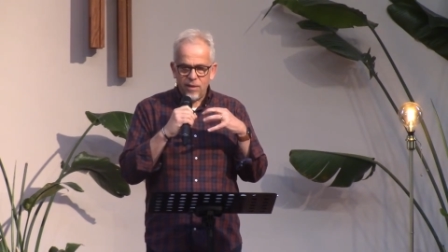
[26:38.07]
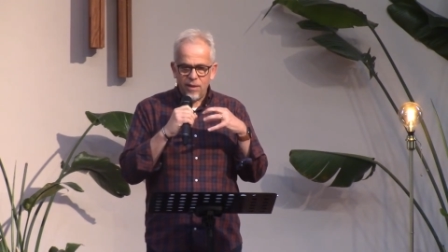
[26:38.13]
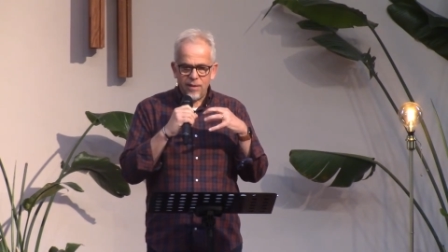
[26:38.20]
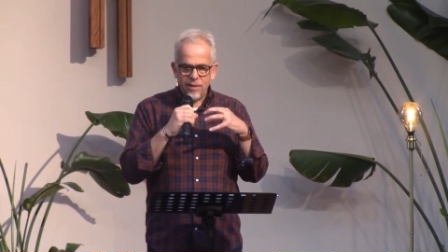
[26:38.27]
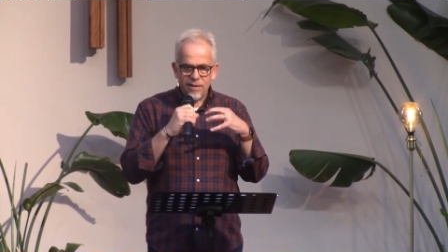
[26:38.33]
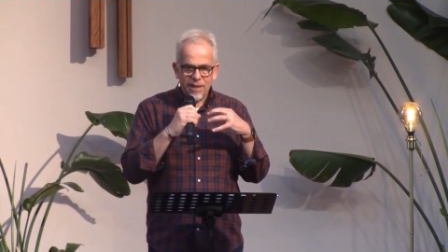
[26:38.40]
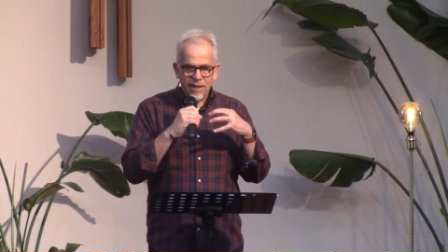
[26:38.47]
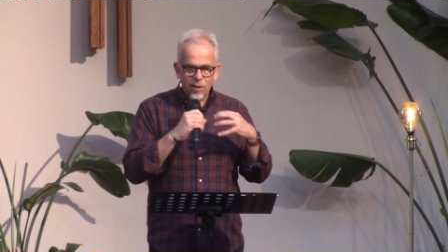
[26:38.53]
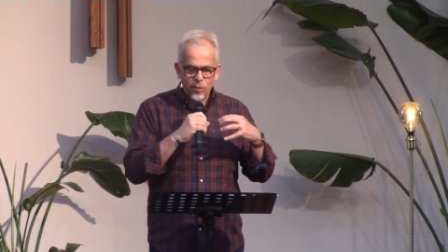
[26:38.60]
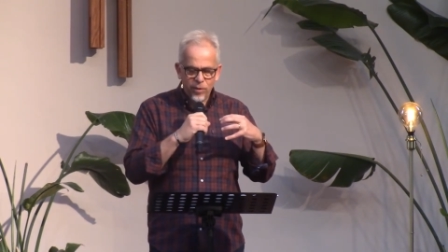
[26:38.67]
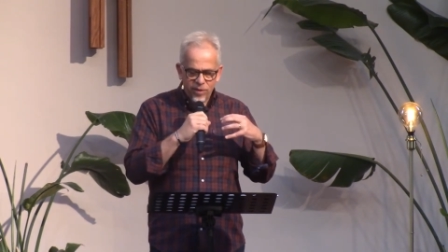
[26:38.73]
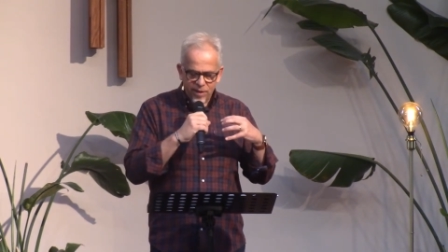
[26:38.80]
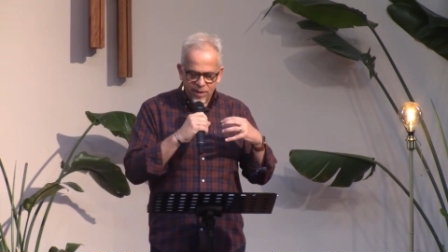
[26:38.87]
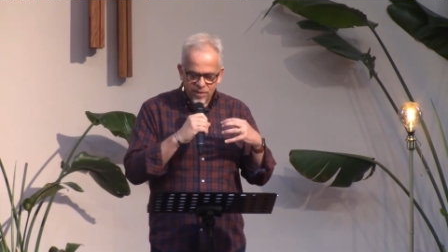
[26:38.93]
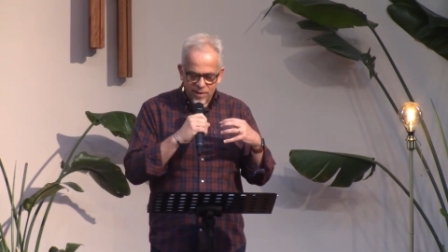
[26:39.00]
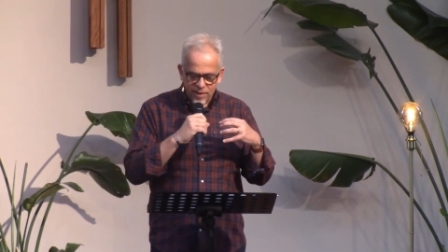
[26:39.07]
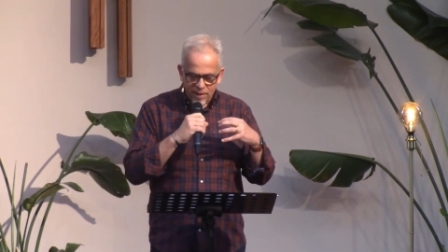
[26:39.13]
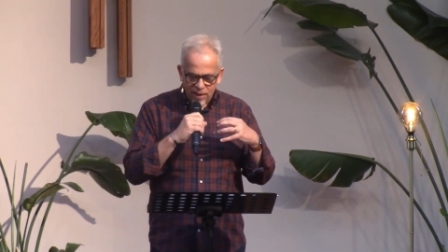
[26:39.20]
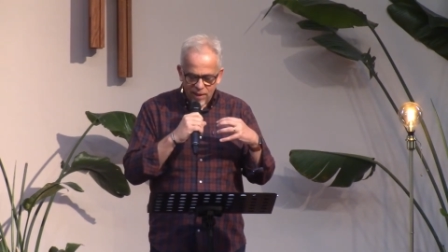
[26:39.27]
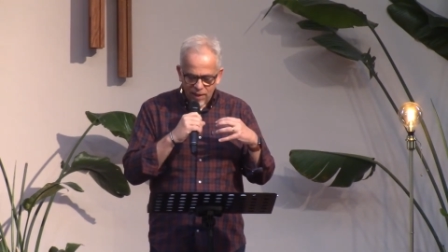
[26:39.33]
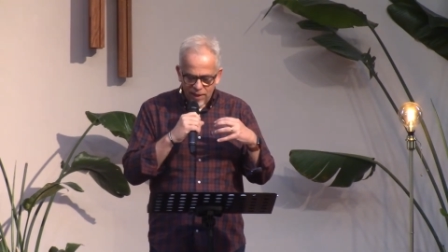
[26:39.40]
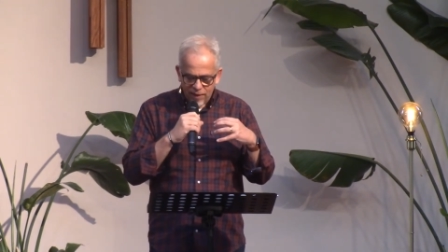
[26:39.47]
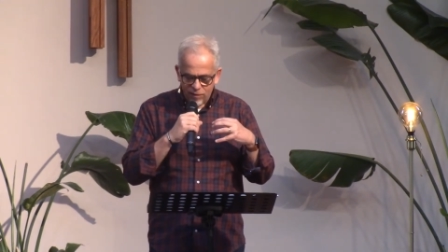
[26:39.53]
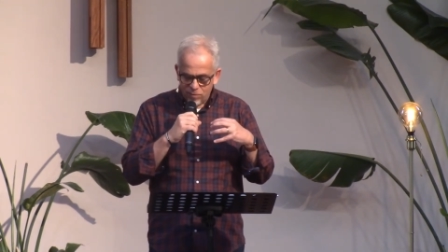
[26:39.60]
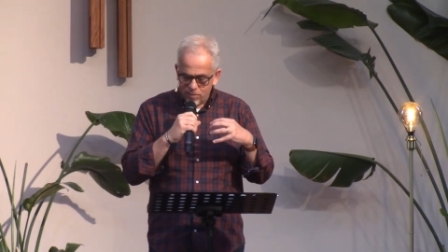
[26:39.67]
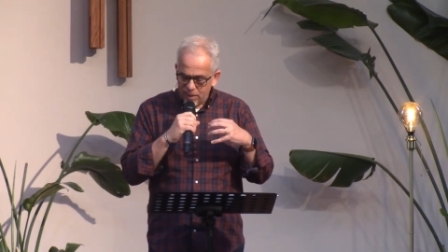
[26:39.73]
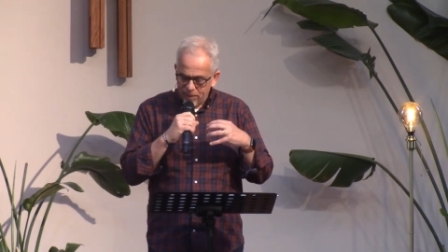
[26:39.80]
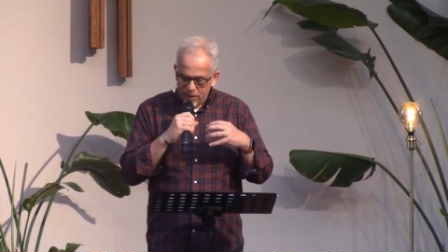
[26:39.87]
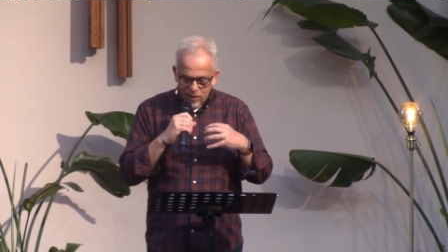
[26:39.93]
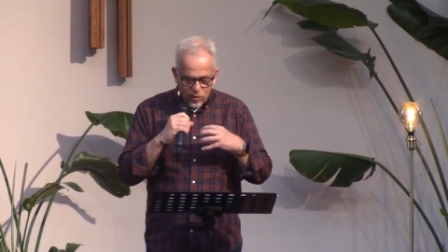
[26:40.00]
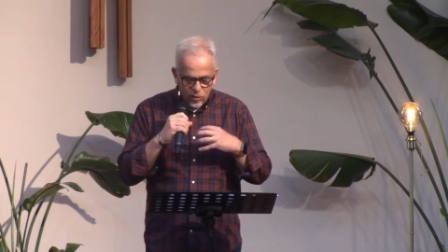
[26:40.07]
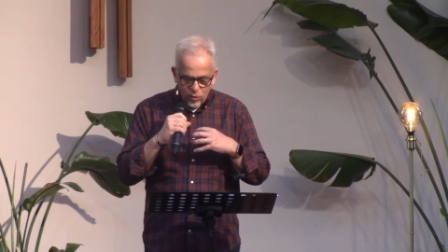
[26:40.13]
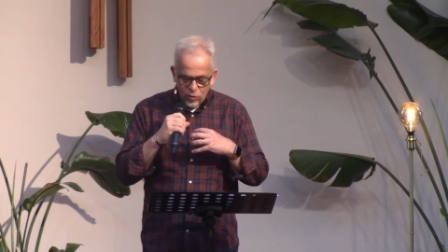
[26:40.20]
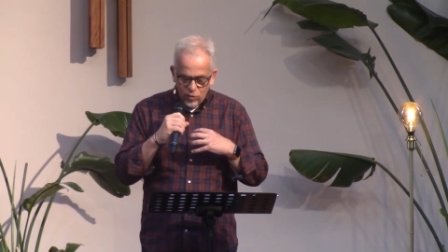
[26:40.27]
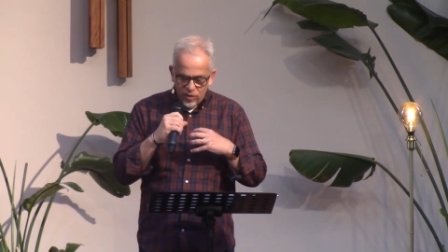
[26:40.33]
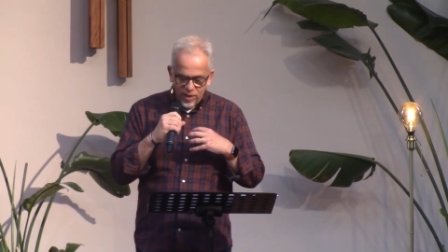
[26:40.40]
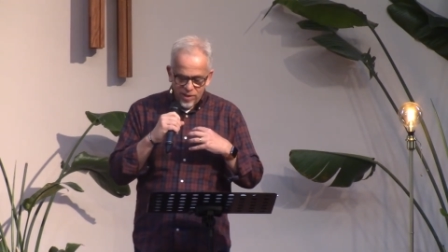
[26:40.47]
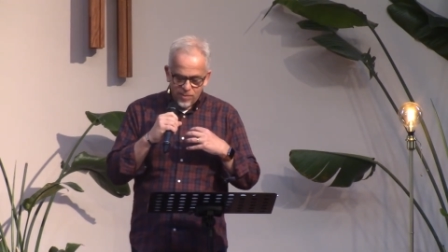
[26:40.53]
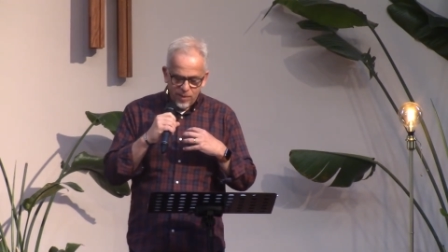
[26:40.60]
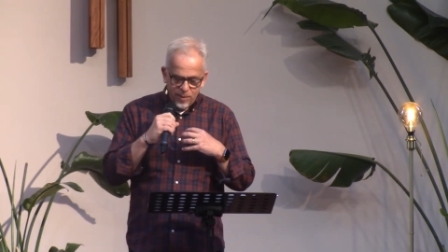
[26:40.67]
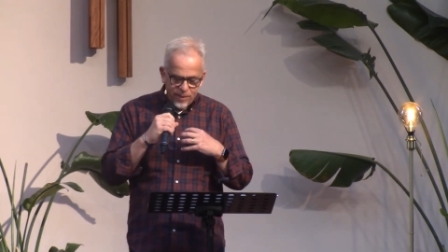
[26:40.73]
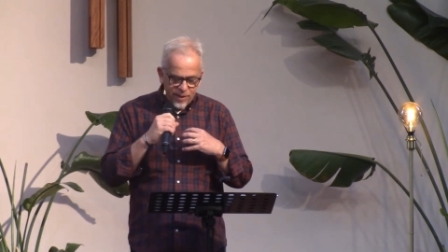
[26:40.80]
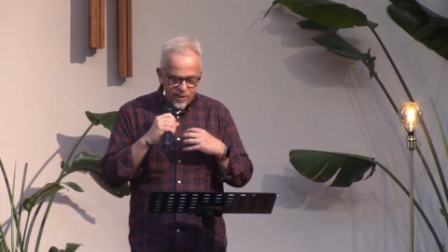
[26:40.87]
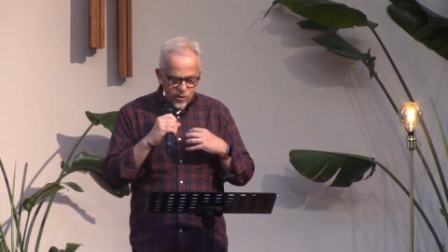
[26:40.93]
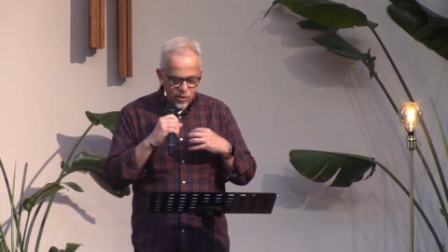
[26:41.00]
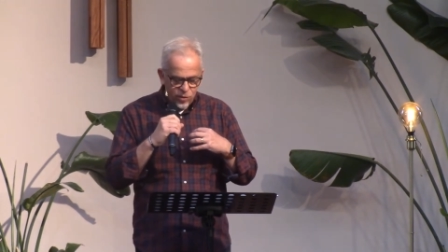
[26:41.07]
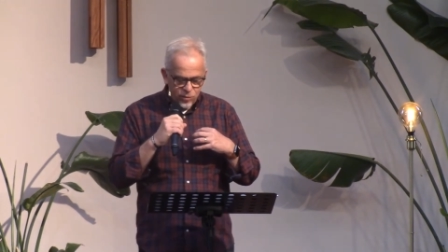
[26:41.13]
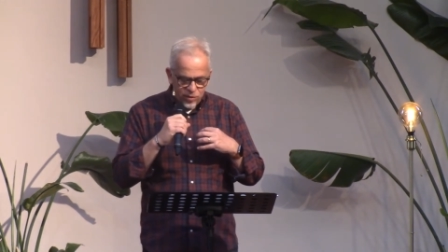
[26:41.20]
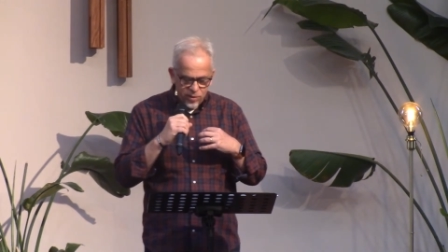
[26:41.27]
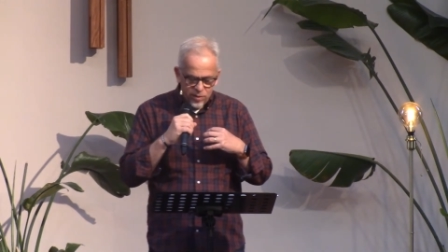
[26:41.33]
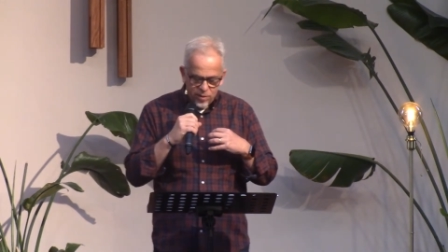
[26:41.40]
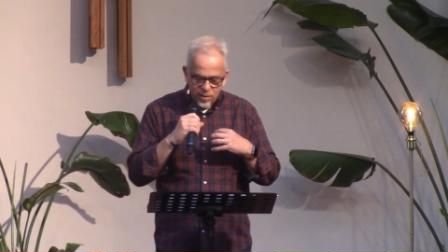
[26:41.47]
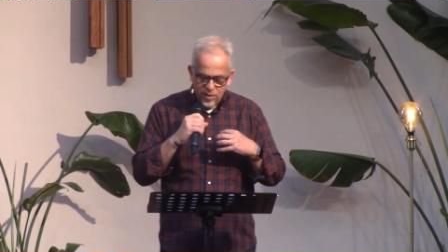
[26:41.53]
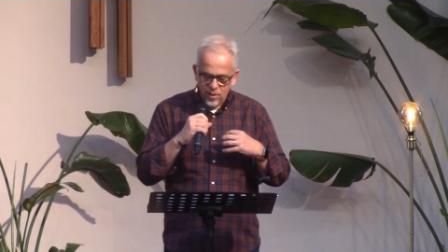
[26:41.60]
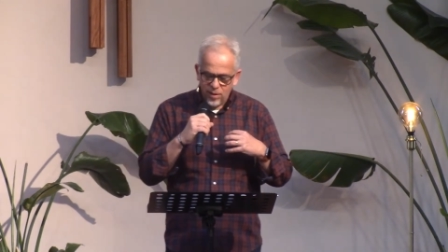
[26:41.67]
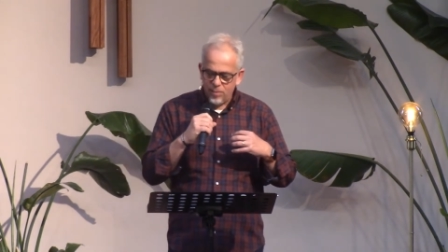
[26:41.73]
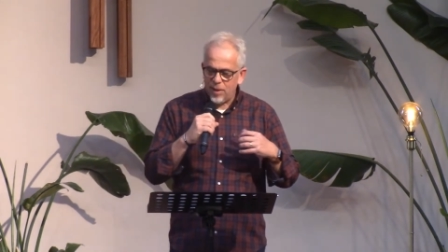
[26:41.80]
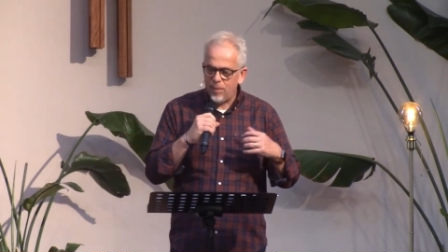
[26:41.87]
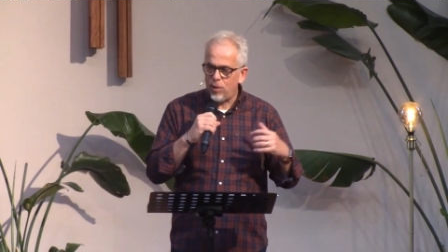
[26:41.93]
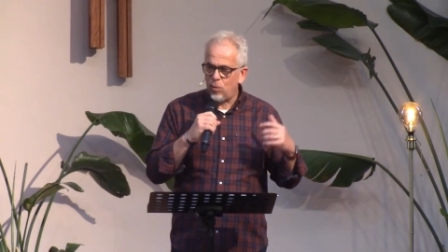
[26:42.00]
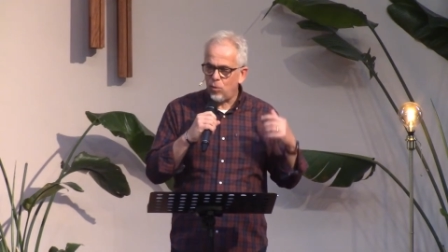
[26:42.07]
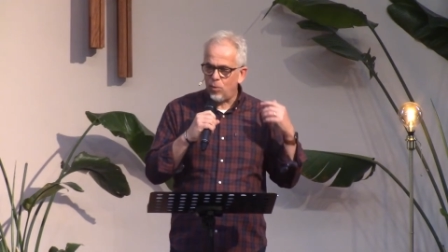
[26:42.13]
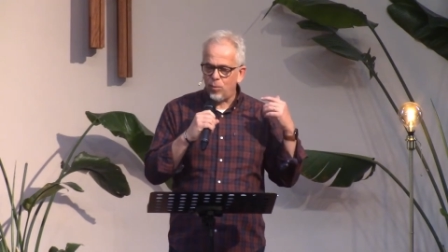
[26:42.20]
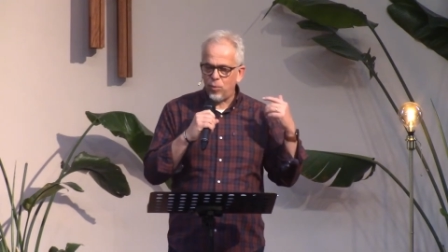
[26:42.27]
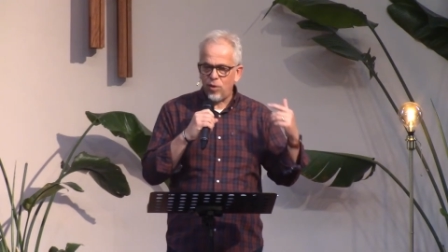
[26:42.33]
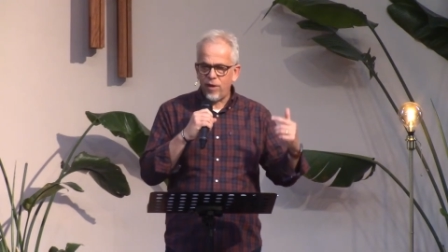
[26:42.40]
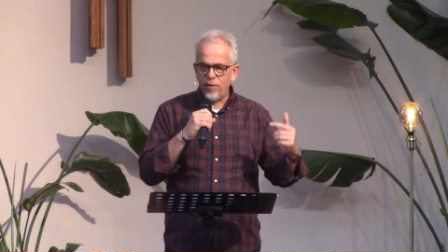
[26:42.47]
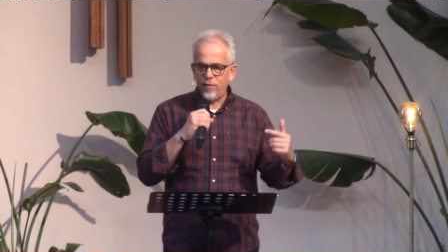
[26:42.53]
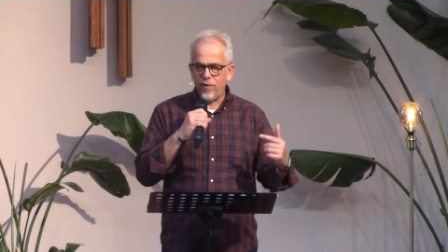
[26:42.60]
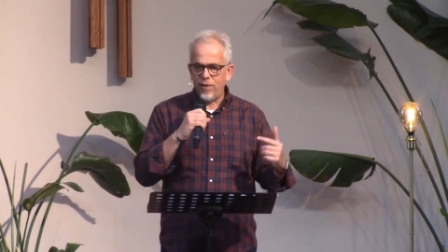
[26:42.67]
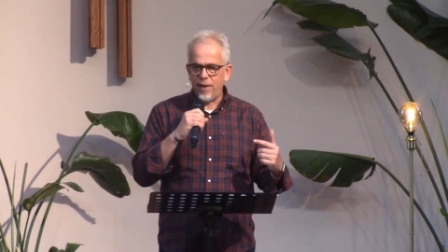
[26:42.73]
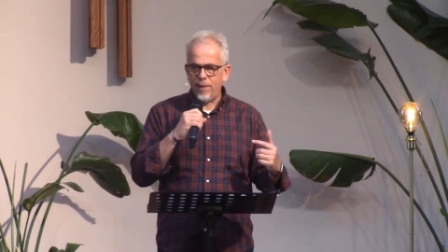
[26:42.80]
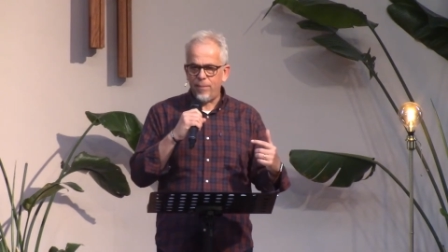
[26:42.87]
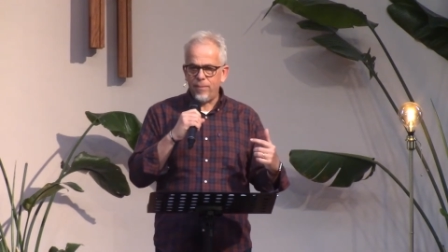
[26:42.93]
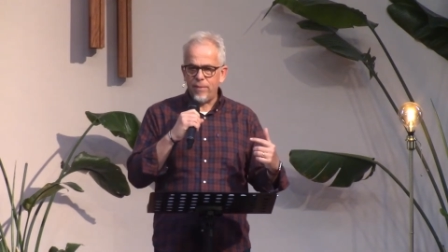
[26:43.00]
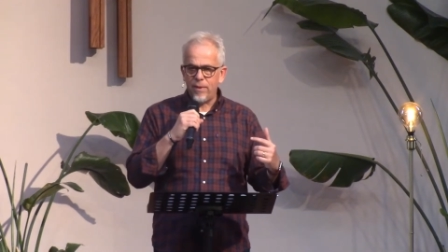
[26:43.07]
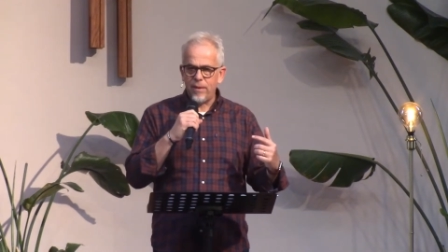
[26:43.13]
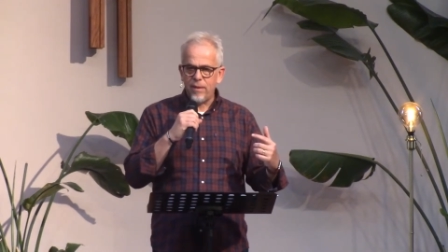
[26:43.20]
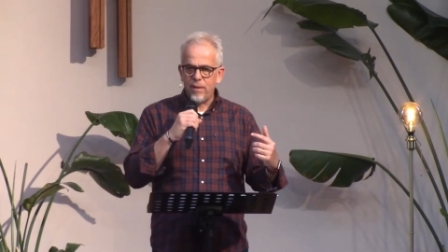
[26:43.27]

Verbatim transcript: and dealing with things in their lives. Maybe they know Christ, maybe they don't. And maybe you want prayer for them.